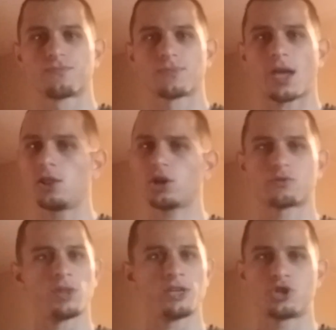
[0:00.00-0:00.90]
it looked
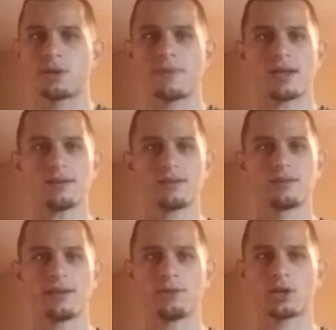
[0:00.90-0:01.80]
legitimate.
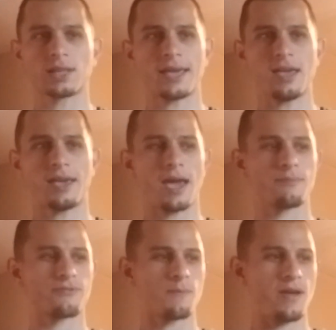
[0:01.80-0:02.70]
It looked like it
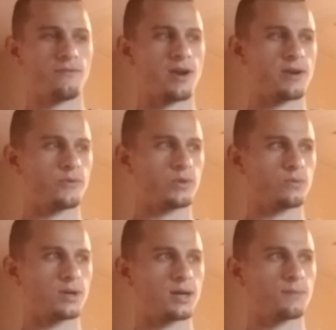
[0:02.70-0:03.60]
came from a very
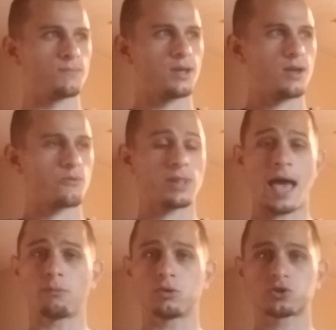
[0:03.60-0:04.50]

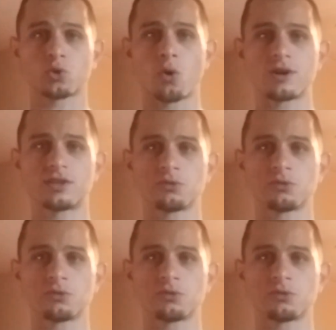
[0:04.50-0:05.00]
reliable source.